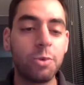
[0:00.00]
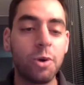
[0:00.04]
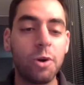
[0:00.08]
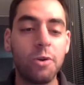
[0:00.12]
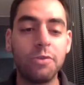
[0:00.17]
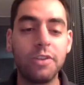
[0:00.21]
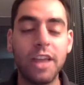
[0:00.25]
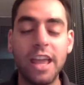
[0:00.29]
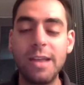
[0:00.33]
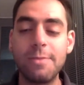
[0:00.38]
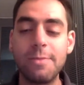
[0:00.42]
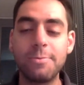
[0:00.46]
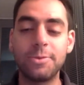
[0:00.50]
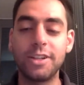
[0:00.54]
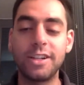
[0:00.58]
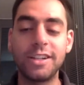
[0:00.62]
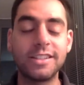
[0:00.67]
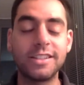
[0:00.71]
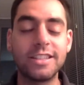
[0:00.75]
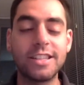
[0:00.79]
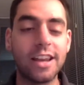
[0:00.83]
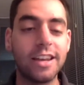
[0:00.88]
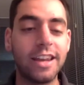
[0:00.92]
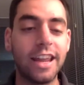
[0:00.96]
12 games and
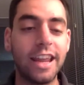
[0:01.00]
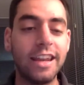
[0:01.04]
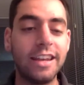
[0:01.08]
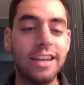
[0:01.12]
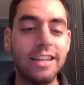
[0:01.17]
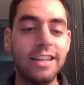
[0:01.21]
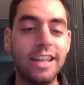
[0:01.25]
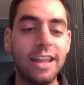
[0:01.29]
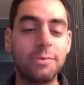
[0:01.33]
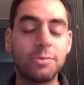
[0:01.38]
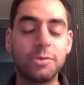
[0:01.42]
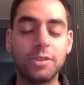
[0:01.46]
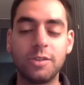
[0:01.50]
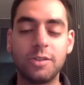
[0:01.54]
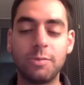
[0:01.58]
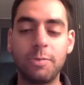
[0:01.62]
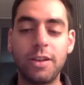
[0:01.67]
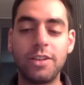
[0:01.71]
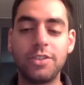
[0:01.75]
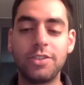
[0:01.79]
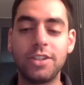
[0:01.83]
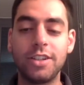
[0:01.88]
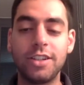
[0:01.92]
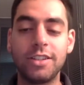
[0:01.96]
it's not an 80-game
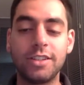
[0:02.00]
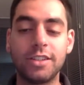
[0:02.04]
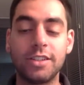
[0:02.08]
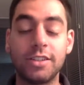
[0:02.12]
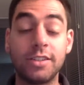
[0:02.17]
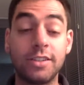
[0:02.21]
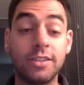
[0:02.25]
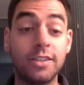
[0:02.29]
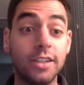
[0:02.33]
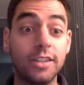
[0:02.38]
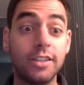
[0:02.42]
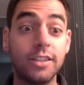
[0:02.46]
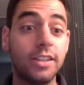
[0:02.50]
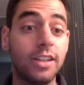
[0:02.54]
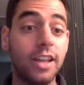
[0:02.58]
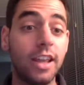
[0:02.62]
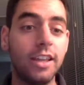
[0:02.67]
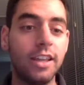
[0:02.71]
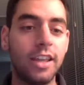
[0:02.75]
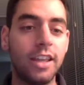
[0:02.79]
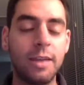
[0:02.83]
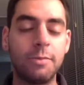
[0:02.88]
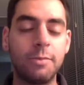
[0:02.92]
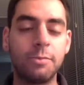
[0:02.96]
suspension, it's a
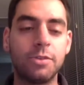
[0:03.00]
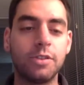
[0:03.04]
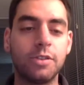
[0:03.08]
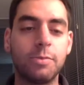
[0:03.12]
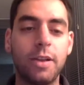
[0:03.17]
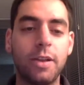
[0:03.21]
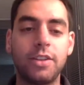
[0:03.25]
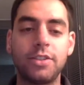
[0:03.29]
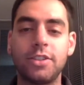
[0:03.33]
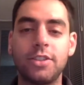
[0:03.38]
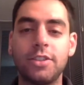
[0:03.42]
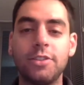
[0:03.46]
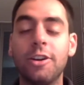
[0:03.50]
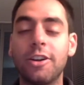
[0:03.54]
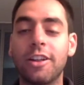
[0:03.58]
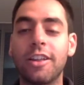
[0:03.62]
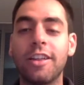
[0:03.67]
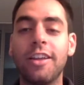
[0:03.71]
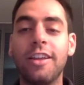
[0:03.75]
68-game suspension. Look,